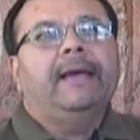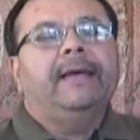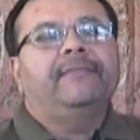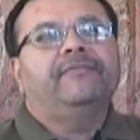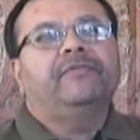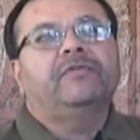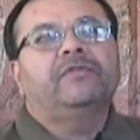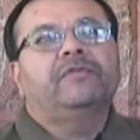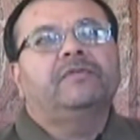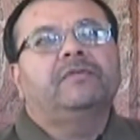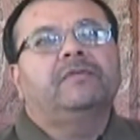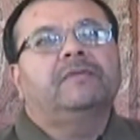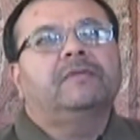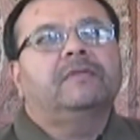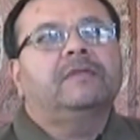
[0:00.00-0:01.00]
at
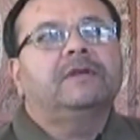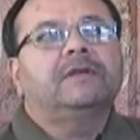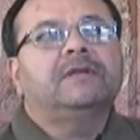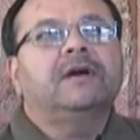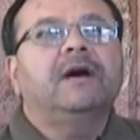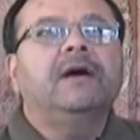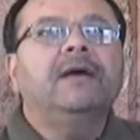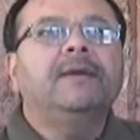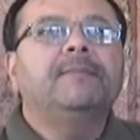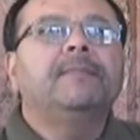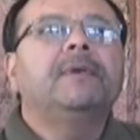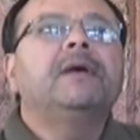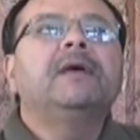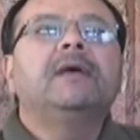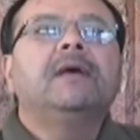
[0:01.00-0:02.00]
the
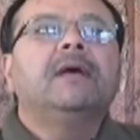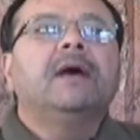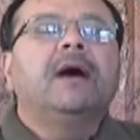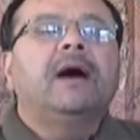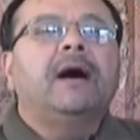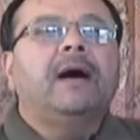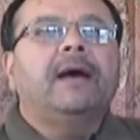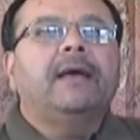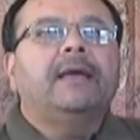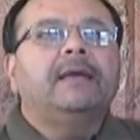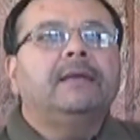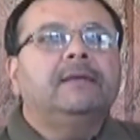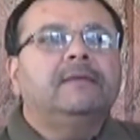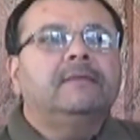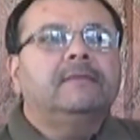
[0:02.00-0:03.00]
time,
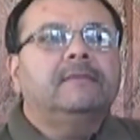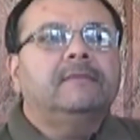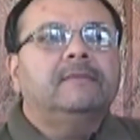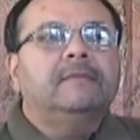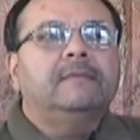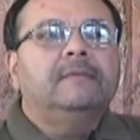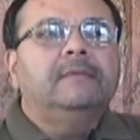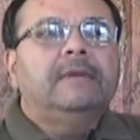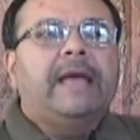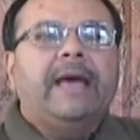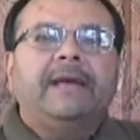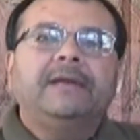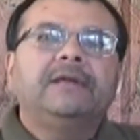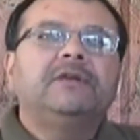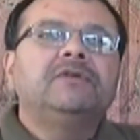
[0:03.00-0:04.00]
I
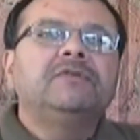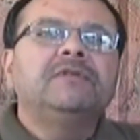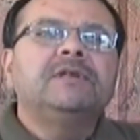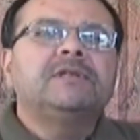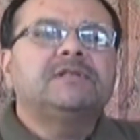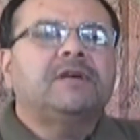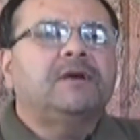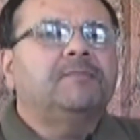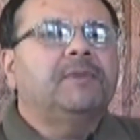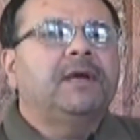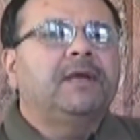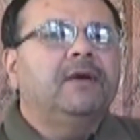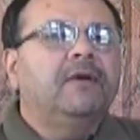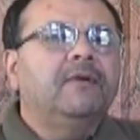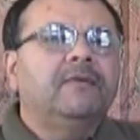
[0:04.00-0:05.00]
had to do this on
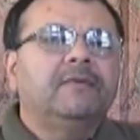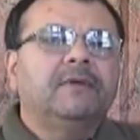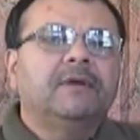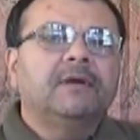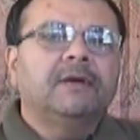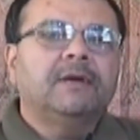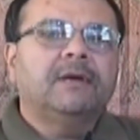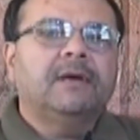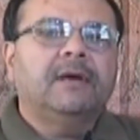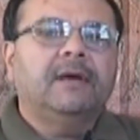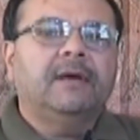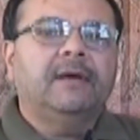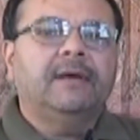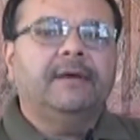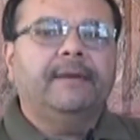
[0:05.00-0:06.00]
my own.
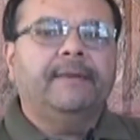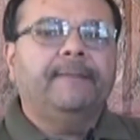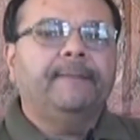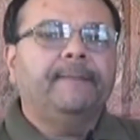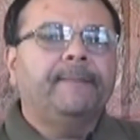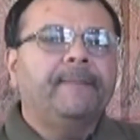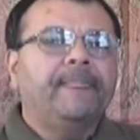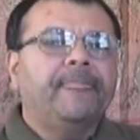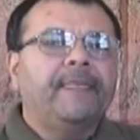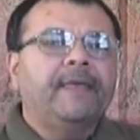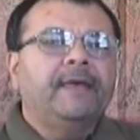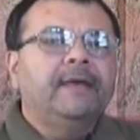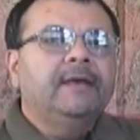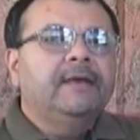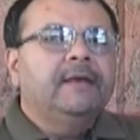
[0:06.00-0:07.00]
Um,
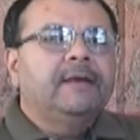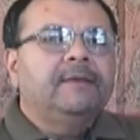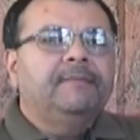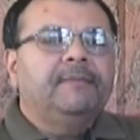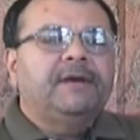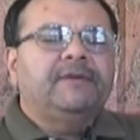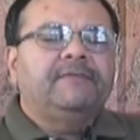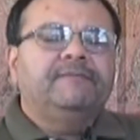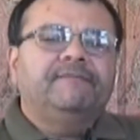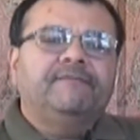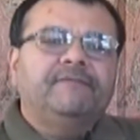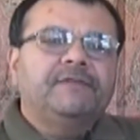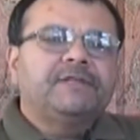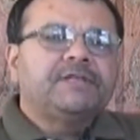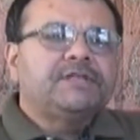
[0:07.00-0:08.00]
my
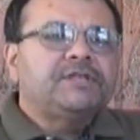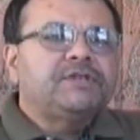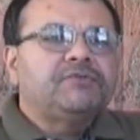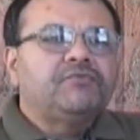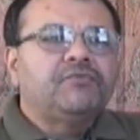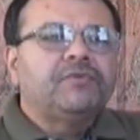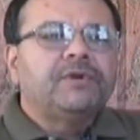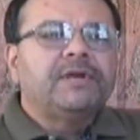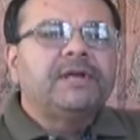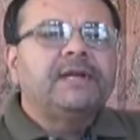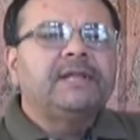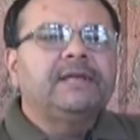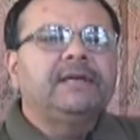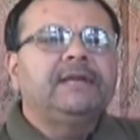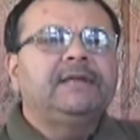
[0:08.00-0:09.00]
physician
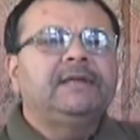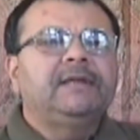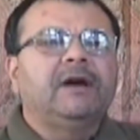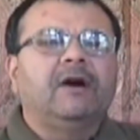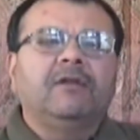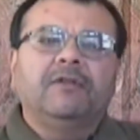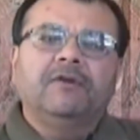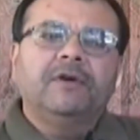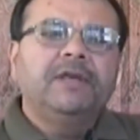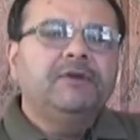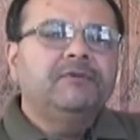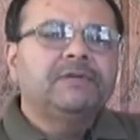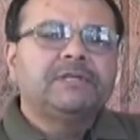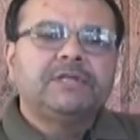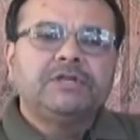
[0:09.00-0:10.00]
really, although he
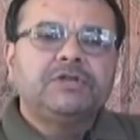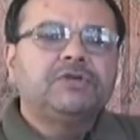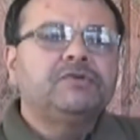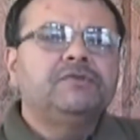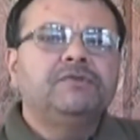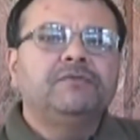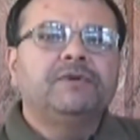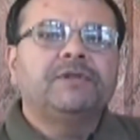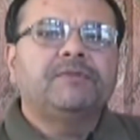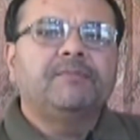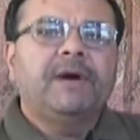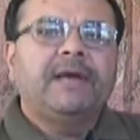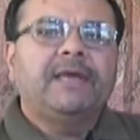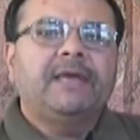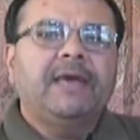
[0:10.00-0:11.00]
was in tune with
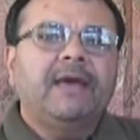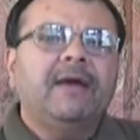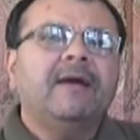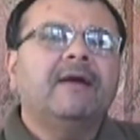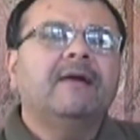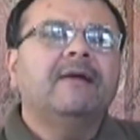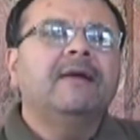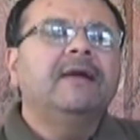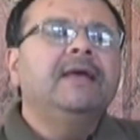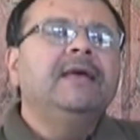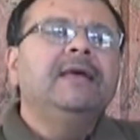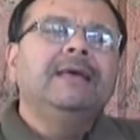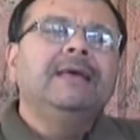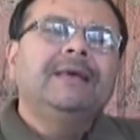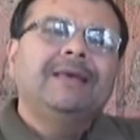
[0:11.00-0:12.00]
my care,
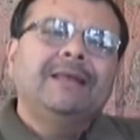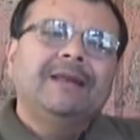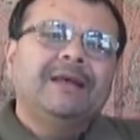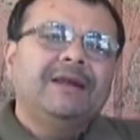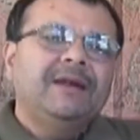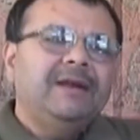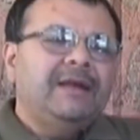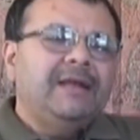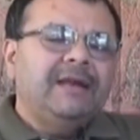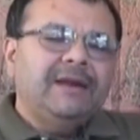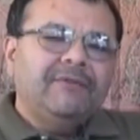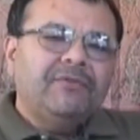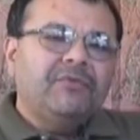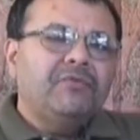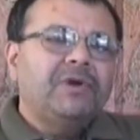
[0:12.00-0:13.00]
he didn't he
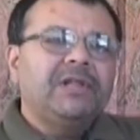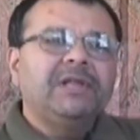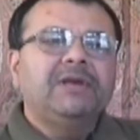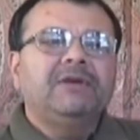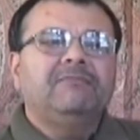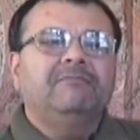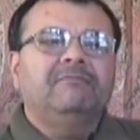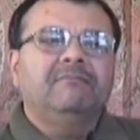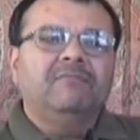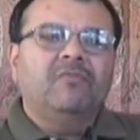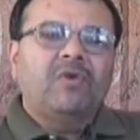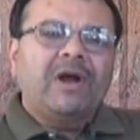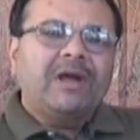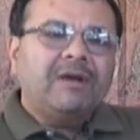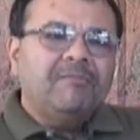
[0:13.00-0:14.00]
never really
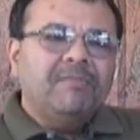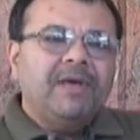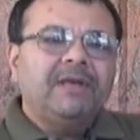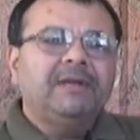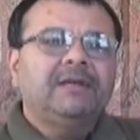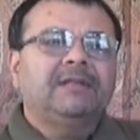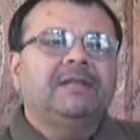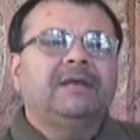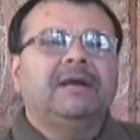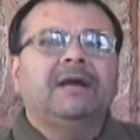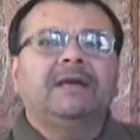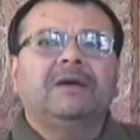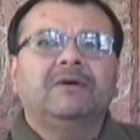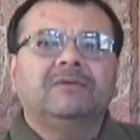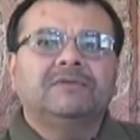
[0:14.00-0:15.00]
recommended that
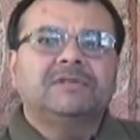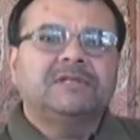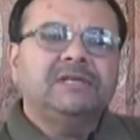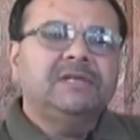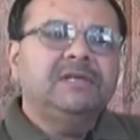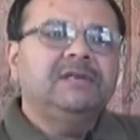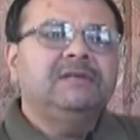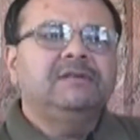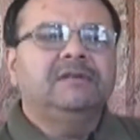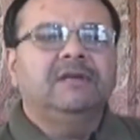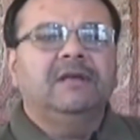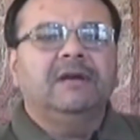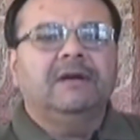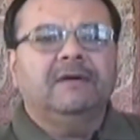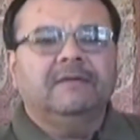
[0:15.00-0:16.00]
I go see
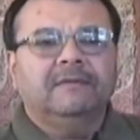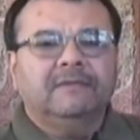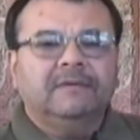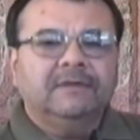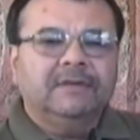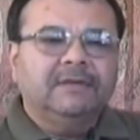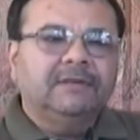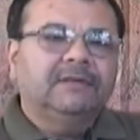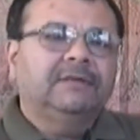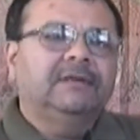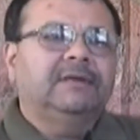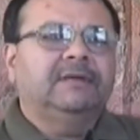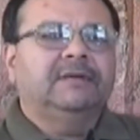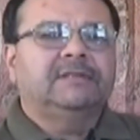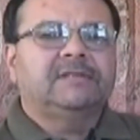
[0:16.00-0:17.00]
you know
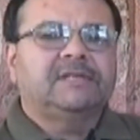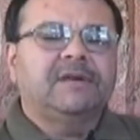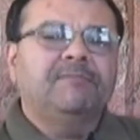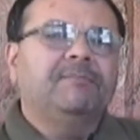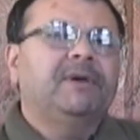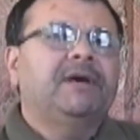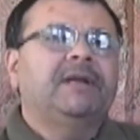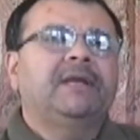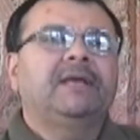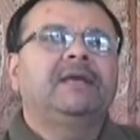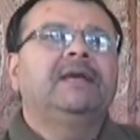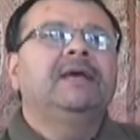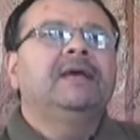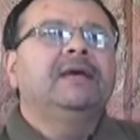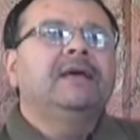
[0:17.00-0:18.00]
somebody
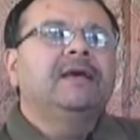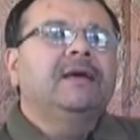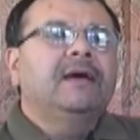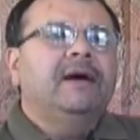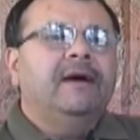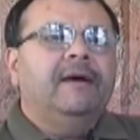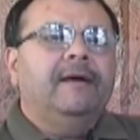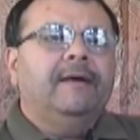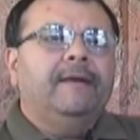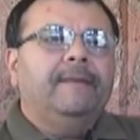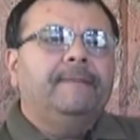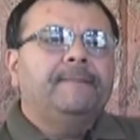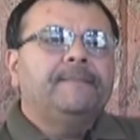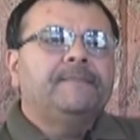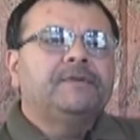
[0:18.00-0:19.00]

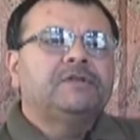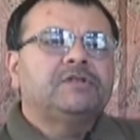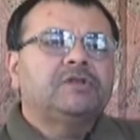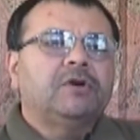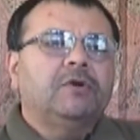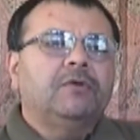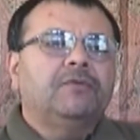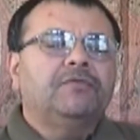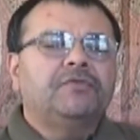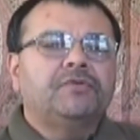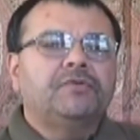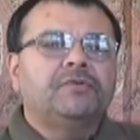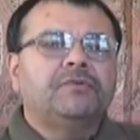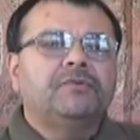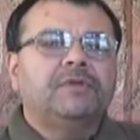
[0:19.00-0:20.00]
um, so
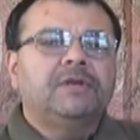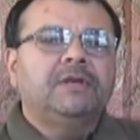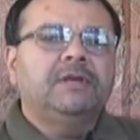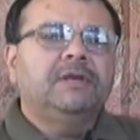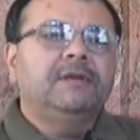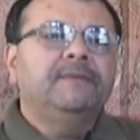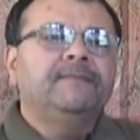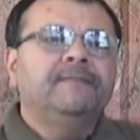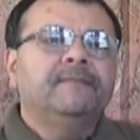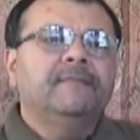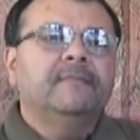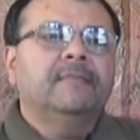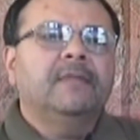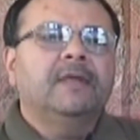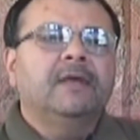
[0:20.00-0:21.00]
through the
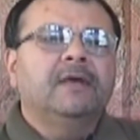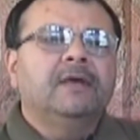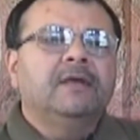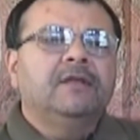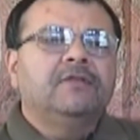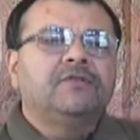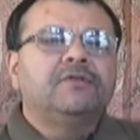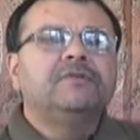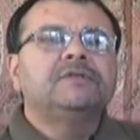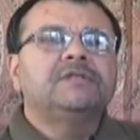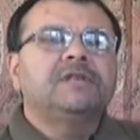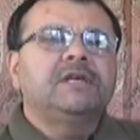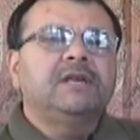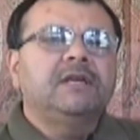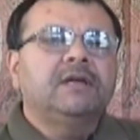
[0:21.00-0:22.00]
through
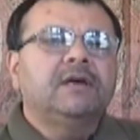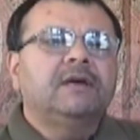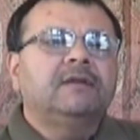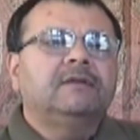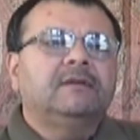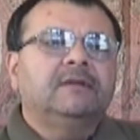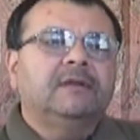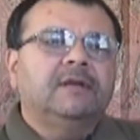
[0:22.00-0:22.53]
seeing a,